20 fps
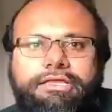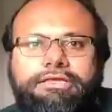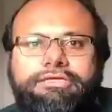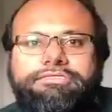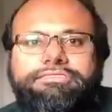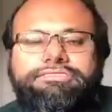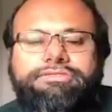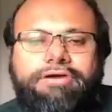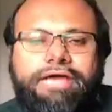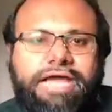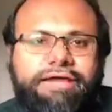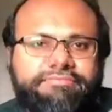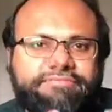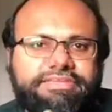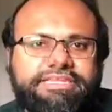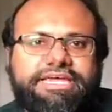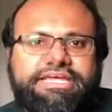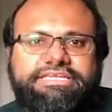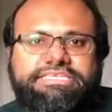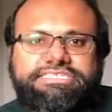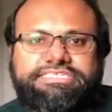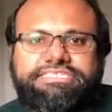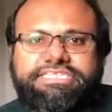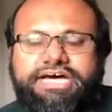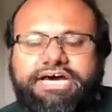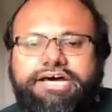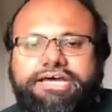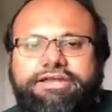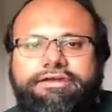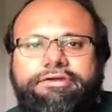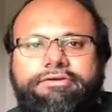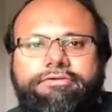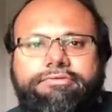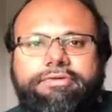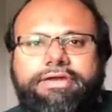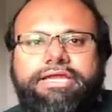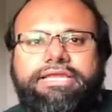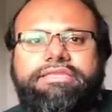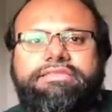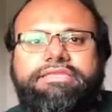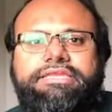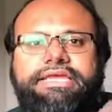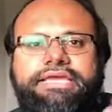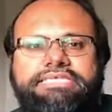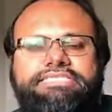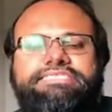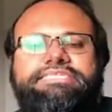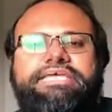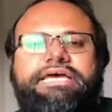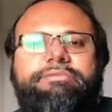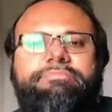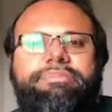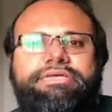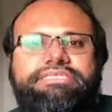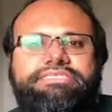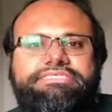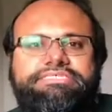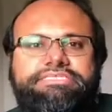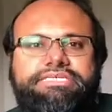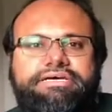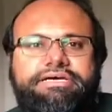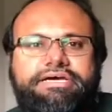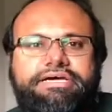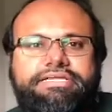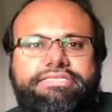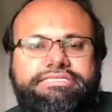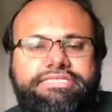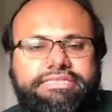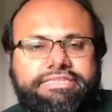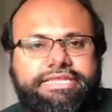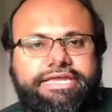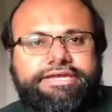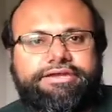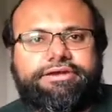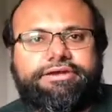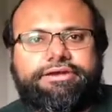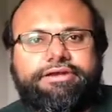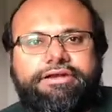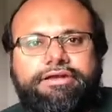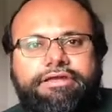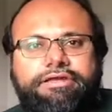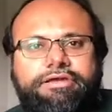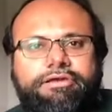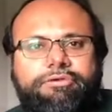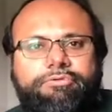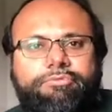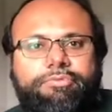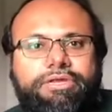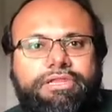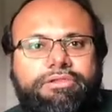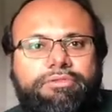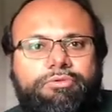So after that is done, right, the next step is the lender will